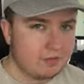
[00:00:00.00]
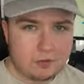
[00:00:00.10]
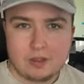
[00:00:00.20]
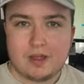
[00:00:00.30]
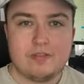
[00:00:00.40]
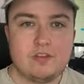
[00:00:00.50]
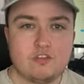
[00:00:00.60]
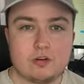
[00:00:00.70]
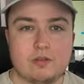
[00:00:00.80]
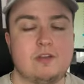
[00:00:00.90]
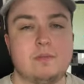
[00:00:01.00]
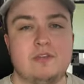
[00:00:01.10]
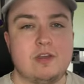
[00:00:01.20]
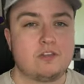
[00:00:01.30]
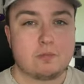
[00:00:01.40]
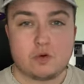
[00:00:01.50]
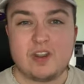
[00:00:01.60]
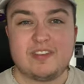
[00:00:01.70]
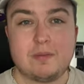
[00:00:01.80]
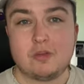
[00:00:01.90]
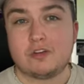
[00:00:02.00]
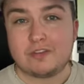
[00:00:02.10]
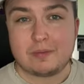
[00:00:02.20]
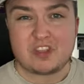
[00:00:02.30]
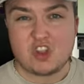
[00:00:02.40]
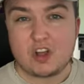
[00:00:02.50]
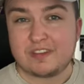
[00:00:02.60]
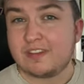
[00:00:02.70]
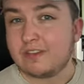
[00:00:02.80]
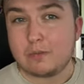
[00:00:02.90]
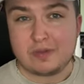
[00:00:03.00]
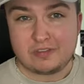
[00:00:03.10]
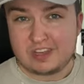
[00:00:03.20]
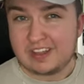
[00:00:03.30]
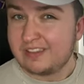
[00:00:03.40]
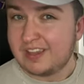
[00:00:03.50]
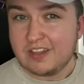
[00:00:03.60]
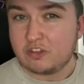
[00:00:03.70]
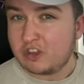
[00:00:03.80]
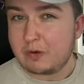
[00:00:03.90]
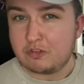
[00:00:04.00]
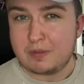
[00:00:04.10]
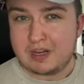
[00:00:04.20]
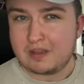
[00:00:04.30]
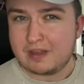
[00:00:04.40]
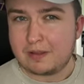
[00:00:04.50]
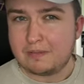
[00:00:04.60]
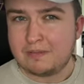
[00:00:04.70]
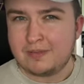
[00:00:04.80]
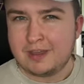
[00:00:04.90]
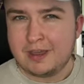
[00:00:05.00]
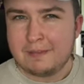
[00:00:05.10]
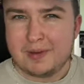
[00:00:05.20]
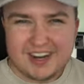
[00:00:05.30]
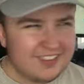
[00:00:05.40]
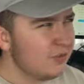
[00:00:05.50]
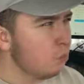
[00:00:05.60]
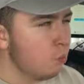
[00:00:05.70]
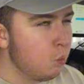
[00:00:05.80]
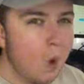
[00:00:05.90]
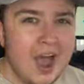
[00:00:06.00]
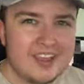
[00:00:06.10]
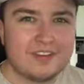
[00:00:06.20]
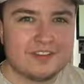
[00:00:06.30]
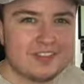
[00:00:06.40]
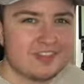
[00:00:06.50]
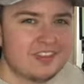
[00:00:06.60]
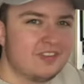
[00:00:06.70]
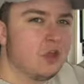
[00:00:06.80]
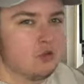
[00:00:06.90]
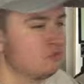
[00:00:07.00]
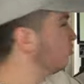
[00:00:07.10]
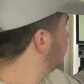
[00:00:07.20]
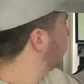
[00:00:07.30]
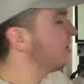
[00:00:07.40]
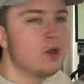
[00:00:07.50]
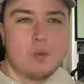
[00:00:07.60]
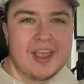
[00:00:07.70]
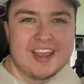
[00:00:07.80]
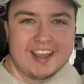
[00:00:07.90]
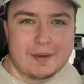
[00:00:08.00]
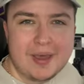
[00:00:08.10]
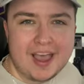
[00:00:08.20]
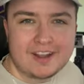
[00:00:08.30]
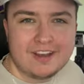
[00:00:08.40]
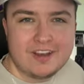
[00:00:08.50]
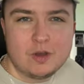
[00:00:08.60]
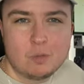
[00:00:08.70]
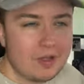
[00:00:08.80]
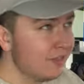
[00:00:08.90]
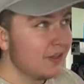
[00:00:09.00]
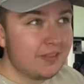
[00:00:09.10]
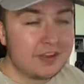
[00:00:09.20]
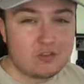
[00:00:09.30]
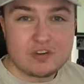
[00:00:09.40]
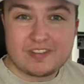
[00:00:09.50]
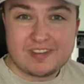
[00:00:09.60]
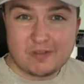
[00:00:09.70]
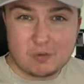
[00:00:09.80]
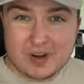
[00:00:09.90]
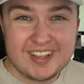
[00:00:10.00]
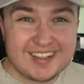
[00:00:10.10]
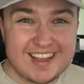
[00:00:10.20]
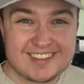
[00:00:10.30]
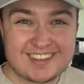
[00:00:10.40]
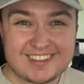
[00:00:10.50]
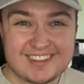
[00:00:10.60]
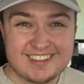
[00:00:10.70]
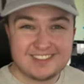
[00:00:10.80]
so a lot of these journalistic mistakes are pretty similar to some of the nonsense that we've seen in English language media then. But it's wild that this is all churning away in Quebec while a lot of the country doesn't even realize it.